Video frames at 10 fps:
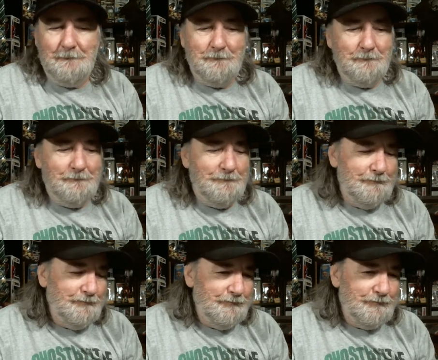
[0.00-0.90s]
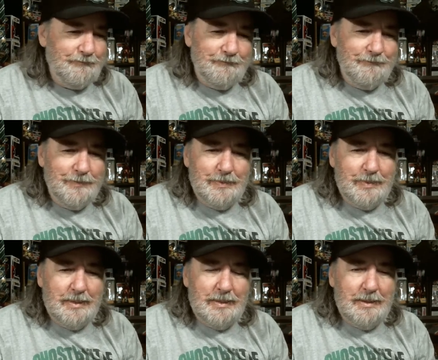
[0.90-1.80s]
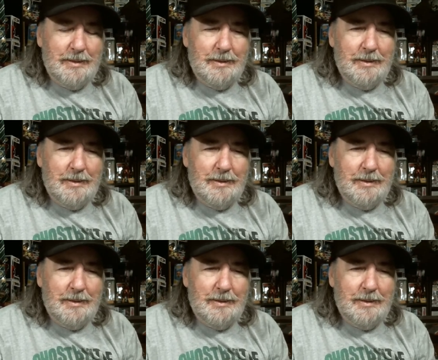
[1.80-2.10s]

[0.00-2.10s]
Nobody speaks.